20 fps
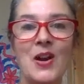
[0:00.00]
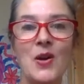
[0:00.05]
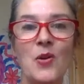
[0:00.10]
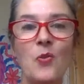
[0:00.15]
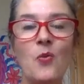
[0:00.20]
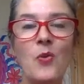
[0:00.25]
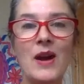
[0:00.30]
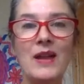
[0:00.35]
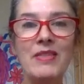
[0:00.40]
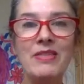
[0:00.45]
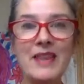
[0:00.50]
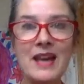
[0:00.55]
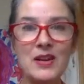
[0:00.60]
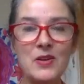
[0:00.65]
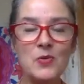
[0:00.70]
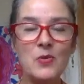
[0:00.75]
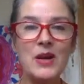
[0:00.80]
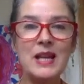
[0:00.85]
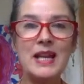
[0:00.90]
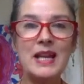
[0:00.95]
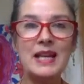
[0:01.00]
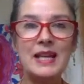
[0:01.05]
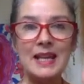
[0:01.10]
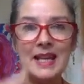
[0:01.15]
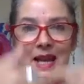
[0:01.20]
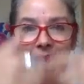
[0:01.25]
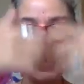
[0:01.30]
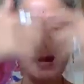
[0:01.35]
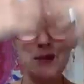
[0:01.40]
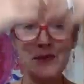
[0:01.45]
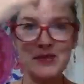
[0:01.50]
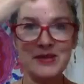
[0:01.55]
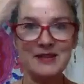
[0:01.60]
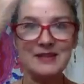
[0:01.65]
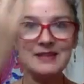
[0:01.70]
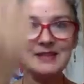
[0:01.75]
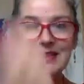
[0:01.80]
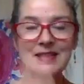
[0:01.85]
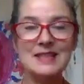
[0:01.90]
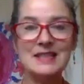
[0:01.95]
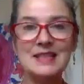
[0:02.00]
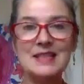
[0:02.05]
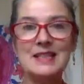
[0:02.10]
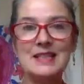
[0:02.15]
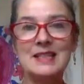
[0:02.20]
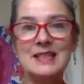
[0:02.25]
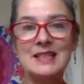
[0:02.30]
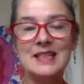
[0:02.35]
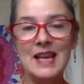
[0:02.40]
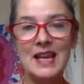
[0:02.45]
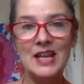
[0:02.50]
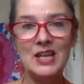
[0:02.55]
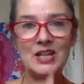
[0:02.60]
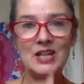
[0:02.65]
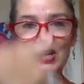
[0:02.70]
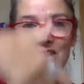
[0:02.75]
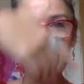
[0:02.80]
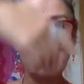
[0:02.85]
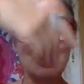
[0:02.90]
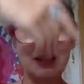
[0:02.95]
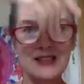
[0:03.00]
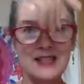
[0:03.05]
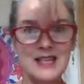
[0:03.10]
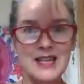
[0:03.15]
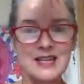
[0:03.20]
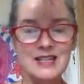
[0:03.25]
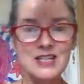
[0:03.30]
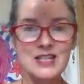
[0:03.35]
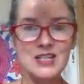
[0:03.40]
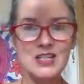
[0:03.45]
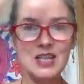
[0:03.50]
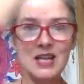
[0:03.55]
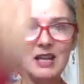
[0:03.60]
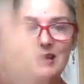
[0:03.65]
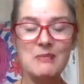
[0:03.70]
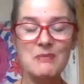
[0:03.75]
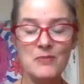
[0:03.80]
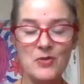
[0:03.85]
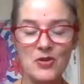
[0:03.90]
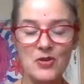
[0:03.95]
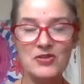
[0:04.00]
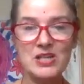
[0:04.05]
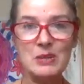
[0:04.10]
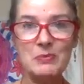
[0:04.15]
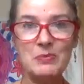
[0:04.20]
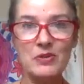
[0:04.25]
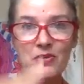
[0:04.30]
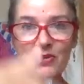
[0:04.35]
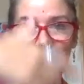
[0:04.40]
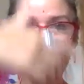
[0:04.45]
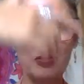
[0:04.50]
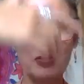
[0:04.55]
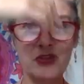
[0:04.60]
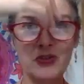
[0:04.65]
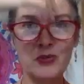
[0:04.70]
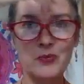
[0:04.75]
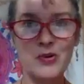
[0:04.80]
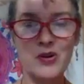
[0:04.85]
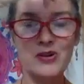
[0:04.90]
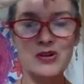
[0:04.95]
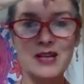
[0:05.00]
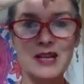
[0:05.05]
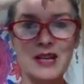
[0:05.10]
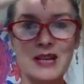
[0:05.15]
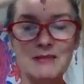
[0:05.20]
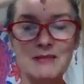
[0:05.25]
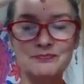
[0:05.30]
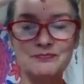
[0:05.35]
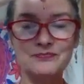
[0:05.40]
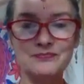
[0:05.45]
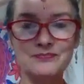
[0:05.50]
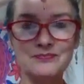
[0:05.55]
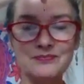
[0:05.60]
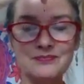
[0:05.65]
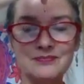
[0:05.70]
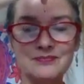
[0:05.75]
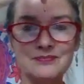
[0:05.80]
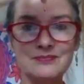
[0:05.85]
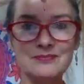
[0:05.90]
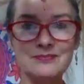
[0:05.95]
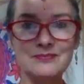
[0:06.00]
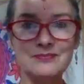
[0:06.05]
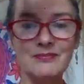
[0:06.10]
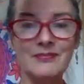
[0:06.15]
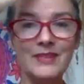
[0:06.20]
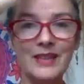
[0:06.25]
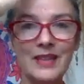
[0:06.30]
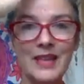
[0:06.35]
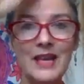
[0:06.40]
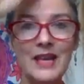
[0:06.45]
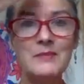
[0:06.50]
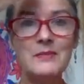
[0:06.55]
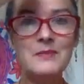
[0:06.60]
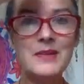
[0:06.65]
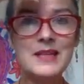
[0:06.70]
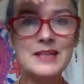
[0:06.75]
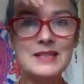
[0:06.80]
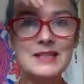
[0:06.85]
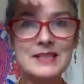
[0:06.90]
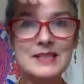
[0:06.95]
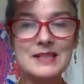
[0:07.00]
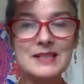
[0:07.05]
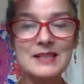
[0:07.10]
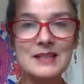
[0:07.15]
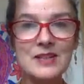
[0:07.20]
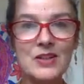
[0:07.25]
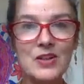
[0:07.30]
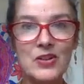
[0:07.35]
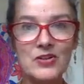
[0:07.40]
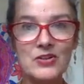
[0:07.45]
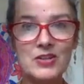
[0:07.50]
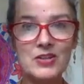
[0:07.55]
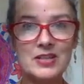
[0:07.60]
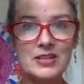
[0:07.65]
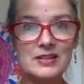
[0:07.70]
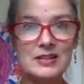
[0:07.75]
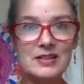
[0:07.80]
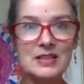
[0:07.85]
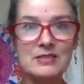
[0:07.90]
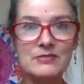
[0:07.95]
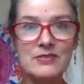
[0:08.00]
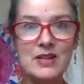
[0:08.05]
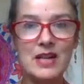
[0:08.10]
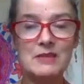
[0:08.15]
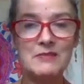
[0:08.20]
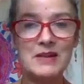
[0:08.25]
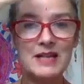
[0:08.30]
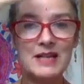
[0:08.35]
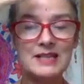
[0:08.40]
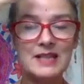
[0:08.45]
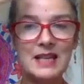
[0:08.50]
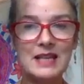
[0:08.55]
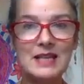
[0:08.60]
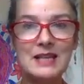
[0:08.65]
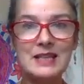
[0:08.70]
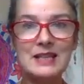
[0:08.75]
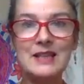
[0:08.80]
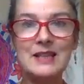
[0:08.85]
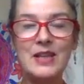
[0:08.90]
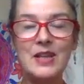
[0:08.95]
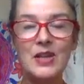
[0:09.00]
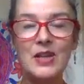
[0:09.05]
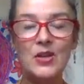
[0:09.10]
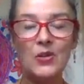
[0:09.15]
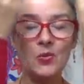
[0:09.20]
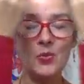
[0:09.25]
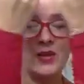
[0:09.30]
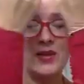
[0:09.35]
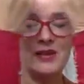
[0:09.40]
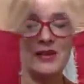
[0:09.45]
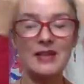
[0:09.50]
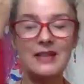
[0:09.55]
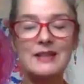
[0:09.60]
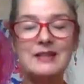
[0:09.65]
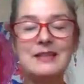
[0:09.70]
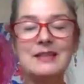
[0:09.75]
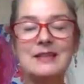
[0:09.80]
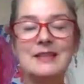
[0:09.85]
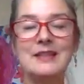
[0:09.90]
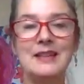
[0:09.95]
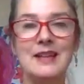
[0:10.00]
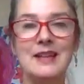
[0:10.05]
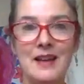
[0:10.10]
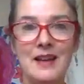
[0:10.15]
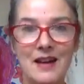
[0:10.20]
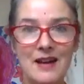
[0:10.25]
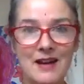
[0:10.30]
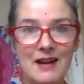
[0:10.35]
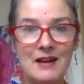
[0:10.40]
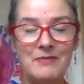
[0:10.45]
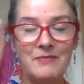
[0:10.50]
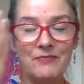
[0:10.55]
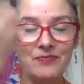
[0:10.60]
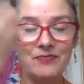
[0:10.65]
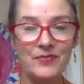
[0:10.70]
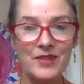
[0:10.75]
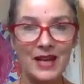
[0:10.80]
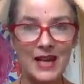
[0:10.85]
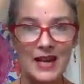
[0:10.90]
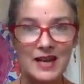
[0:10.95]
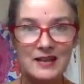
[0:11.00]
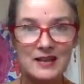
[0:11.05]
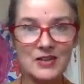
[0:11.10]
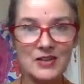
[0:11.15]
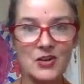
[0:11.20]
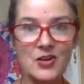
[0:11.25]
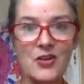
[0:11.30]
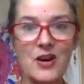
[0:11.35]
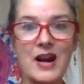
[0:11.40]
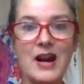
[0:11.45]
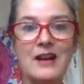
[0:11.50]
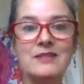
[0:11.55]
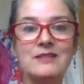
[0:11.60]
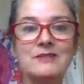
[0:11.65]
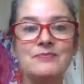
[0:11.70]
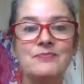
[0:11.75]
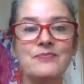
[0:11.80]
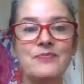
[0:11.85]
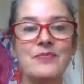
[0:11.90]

When that awakening happens, this Shakti energy moves up and through the body and meets consciousness, divine masculine, within the head, the crown,